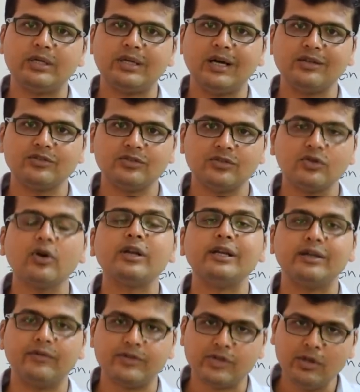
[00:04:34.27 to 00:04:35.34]
tasks or
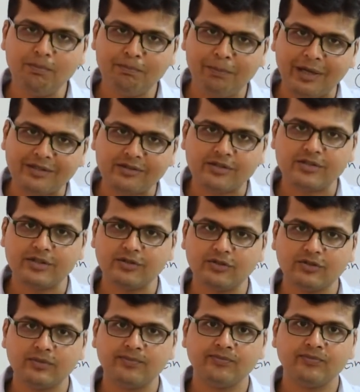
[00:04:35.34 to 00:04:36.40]
individual passages.